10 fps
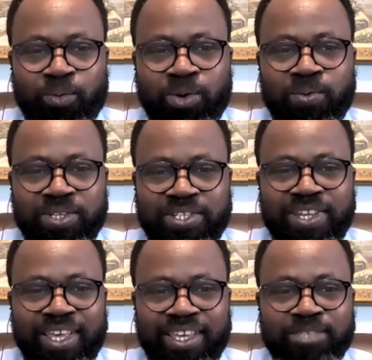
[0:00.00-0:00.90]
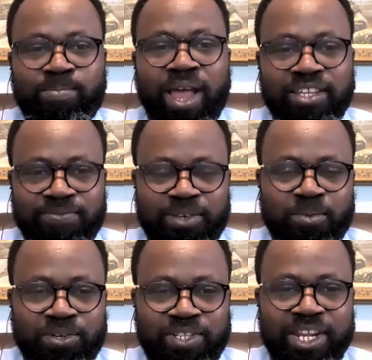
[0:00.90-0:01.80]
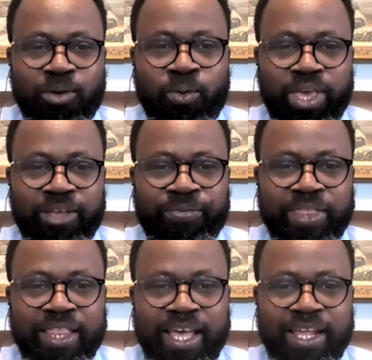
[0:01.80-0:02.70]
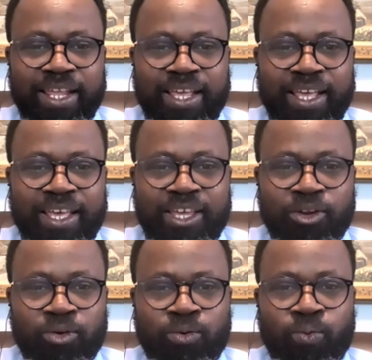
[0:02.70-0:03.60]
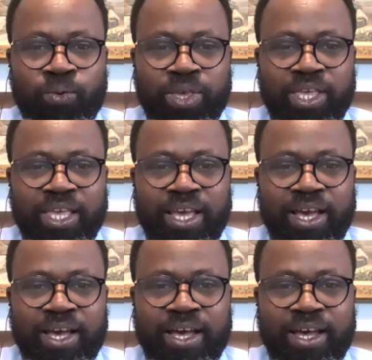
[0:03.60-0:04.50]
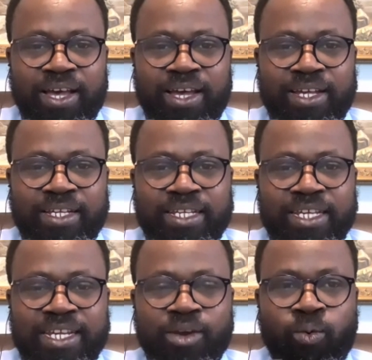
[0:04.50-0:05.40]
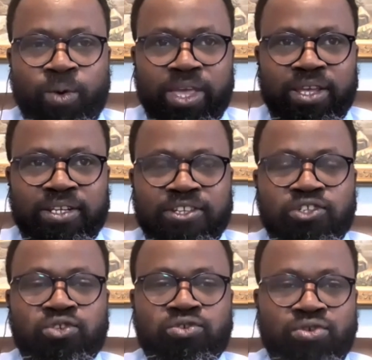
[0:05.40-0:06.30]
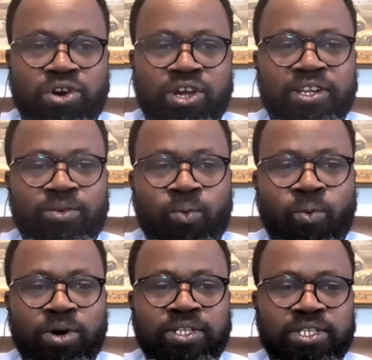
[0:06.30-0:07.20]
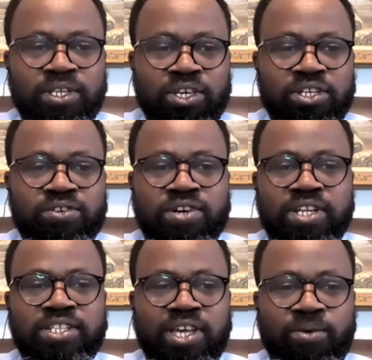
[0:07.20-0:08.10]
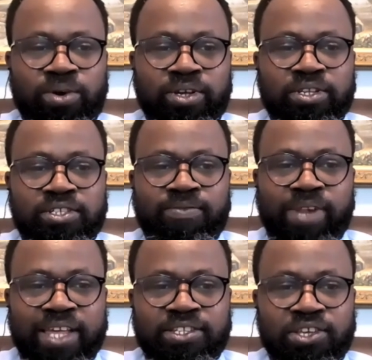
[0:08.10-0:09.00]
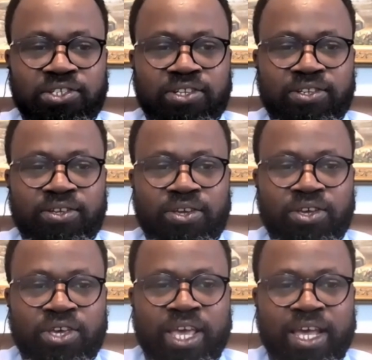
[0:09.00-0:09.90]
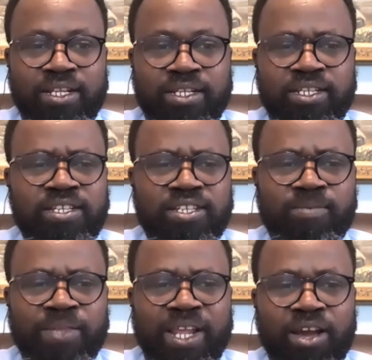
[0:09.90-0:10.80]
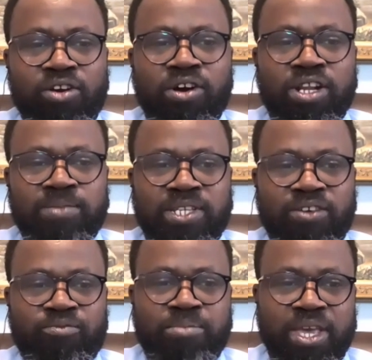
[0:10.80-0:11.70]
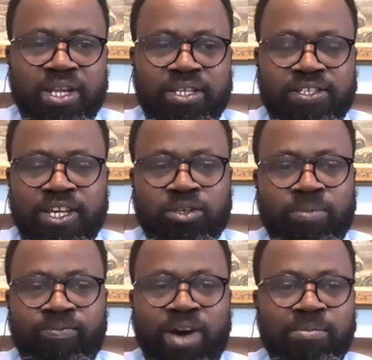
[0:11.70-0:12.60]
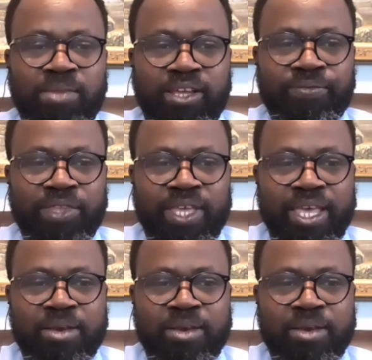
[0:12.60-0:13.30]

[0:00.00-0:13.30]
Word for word: we would say is blasphemous in a way that, you know, we are in a way destroyed what creates our civilization. And this is something that God himself made. He set up family.